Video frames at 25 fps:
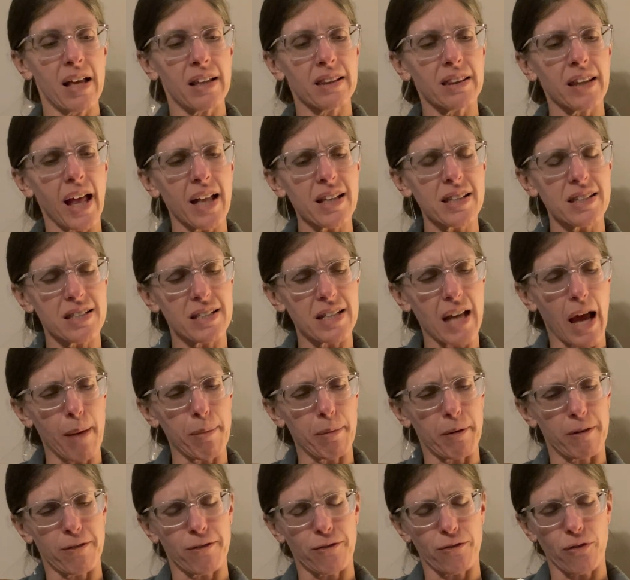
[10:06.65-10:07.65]
Let's stop
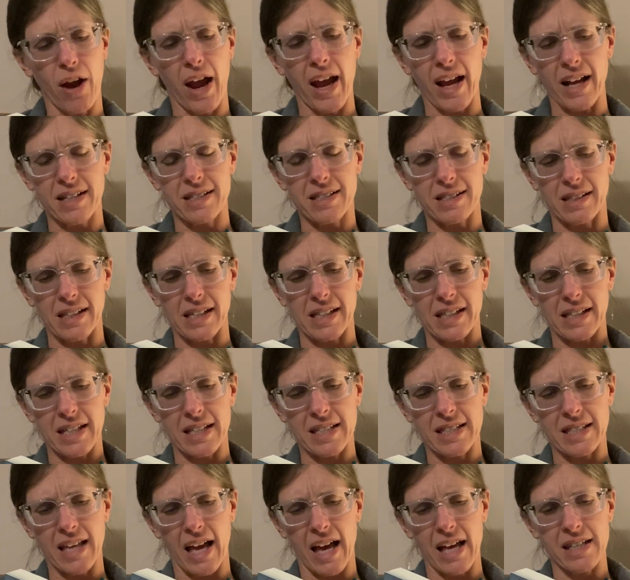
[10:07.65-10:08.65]
at Frank's, Lily
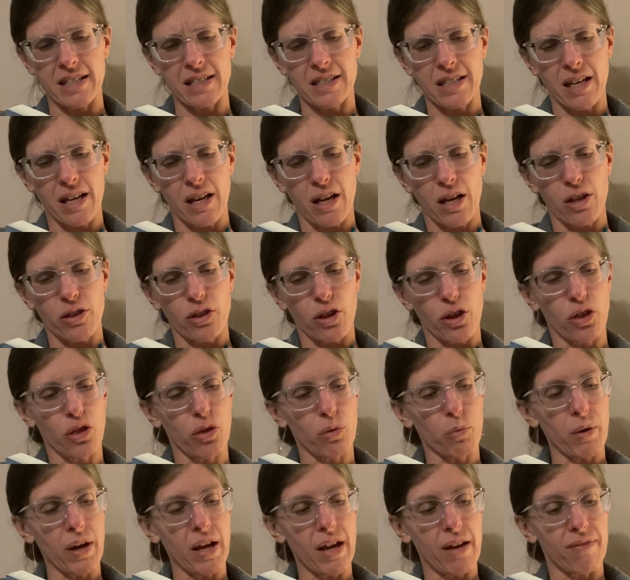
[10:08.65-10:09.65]
says. The
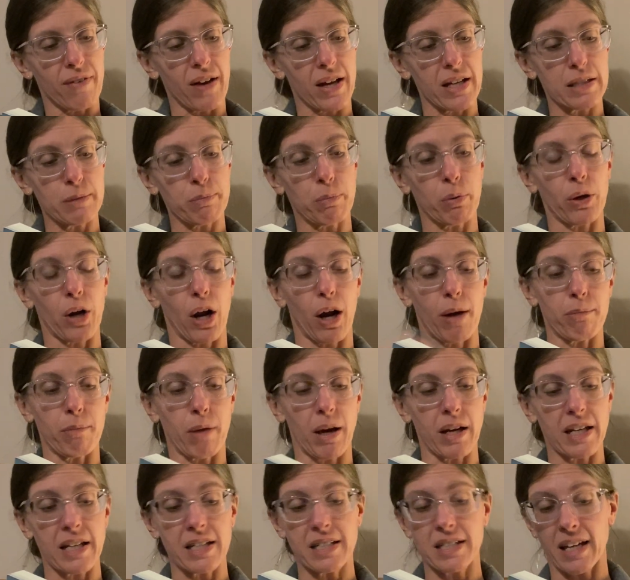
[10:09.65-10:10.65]
three of us put our
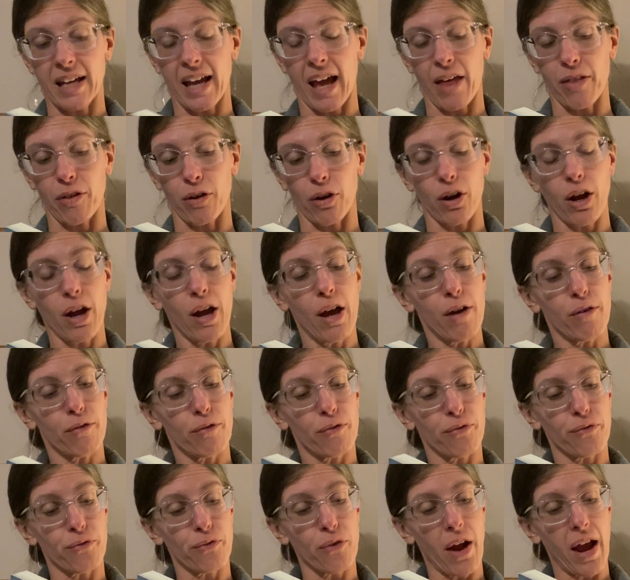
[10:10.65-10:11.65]
money together.
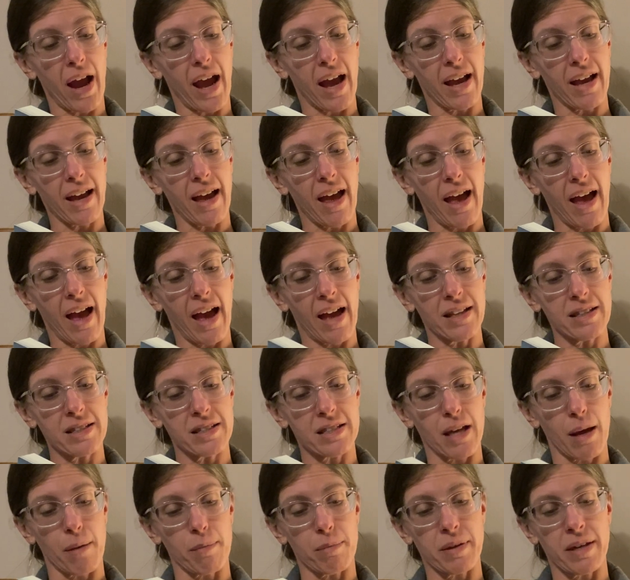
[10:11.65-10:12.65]
Frank
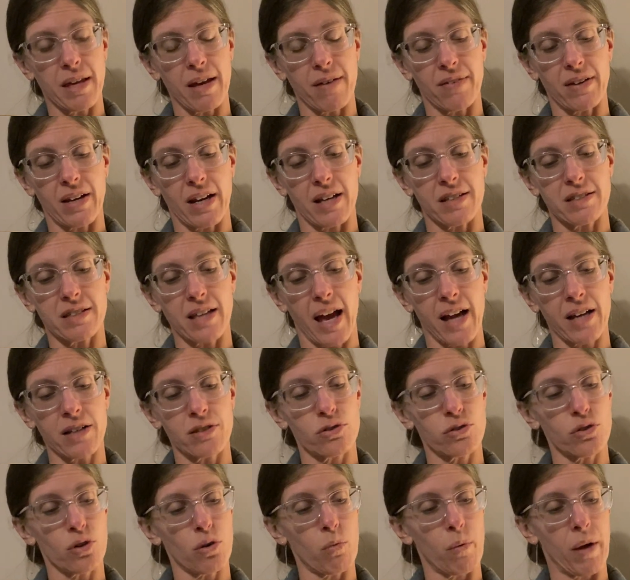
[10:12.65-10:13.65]
ends up giving us
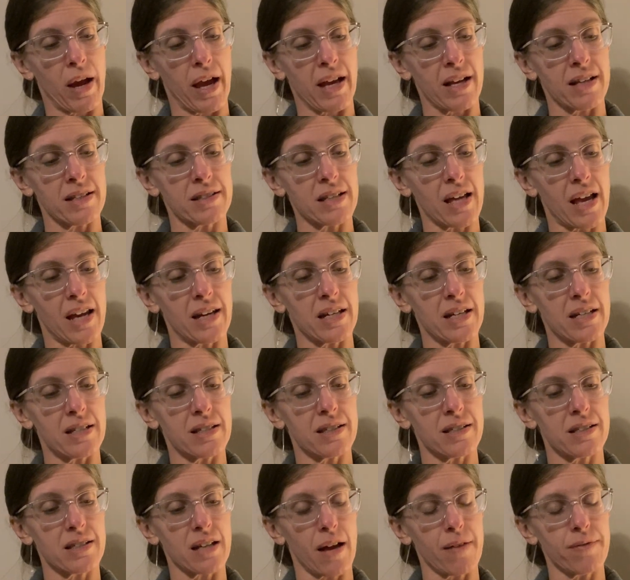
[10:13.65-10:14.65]
extra wings, and he
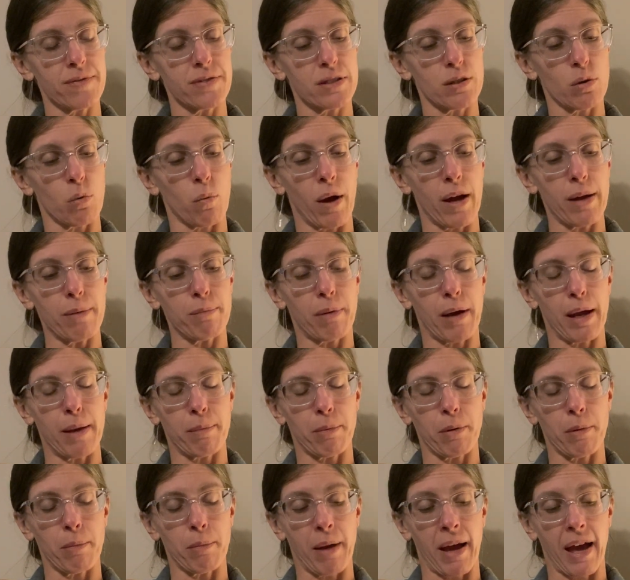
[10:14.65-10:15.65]
stuffs the white
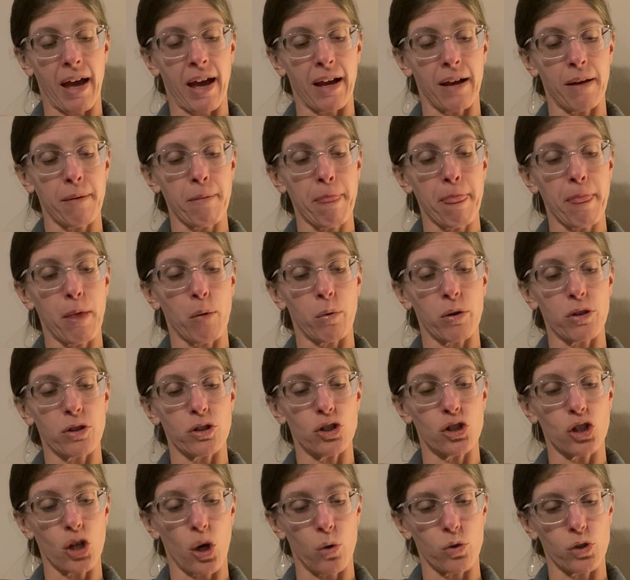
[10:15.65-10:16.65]
paper bag with
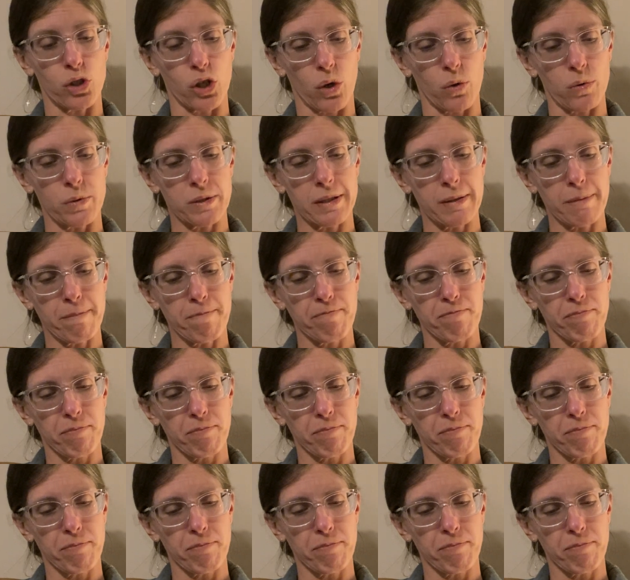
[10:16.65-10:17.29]
JoJo's.